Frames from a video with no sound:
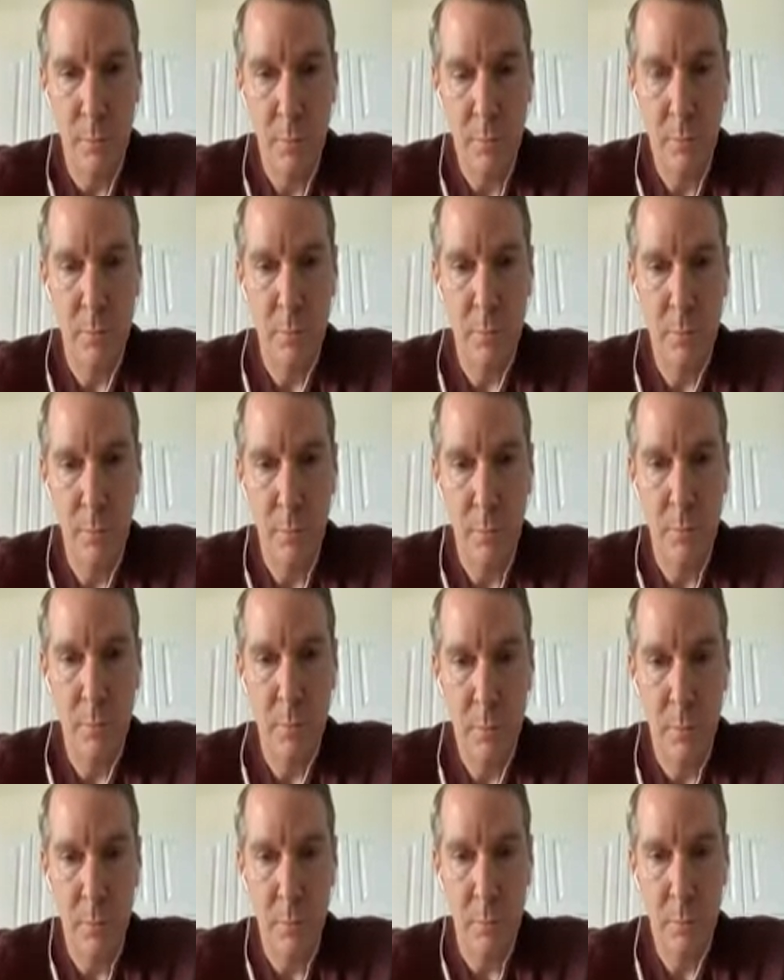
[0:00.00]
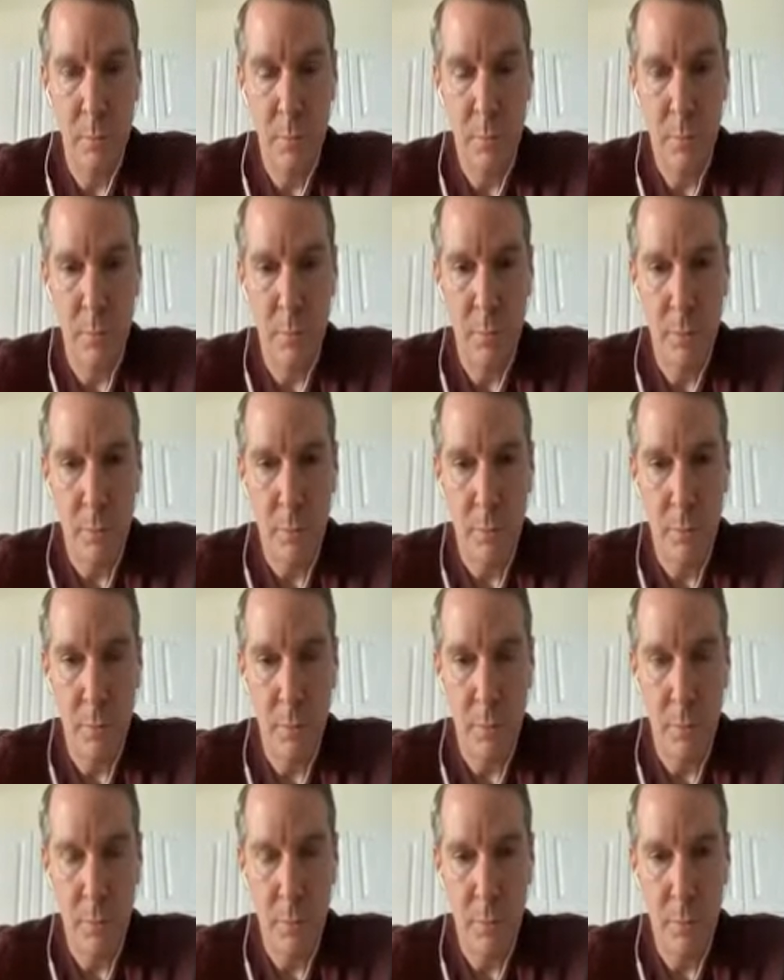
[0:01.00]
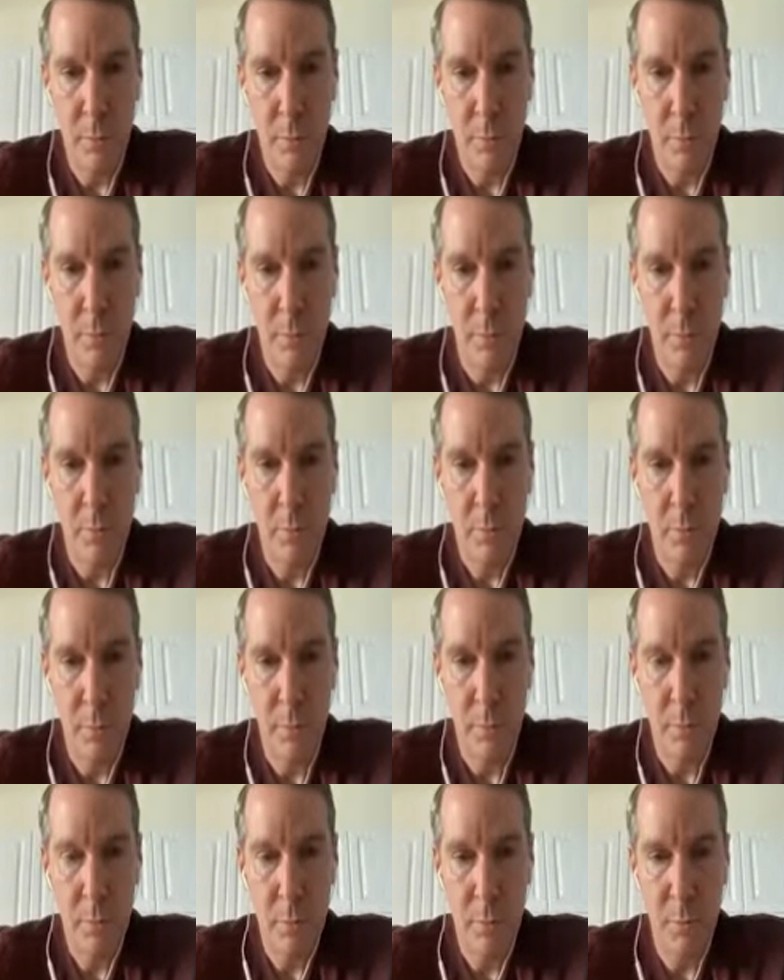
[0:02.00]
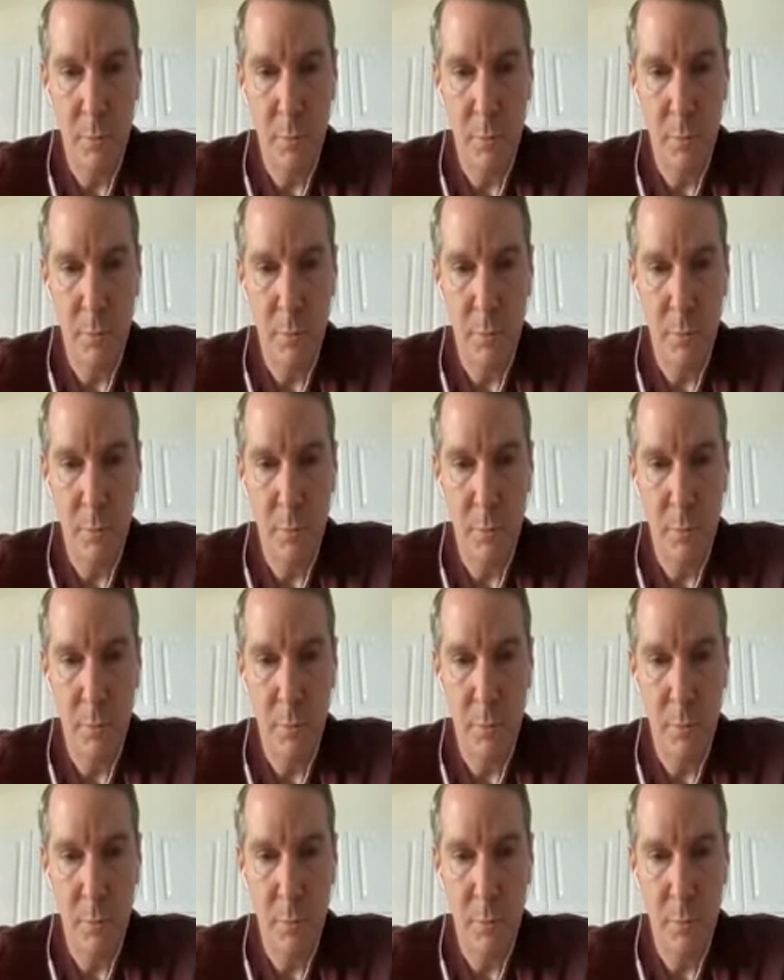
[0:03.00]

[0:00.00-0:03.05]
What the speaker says: (silent)